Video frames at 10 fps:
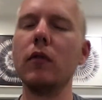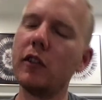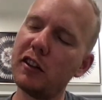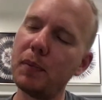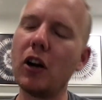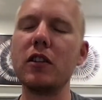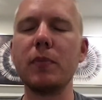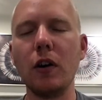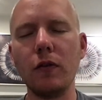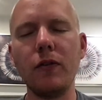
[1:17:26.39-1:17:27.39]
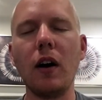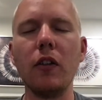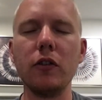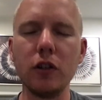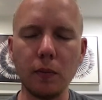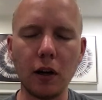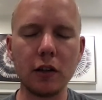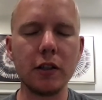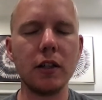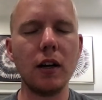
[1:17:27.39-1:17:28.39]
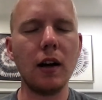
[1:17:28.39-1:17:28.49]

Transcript: disparage my own father too much,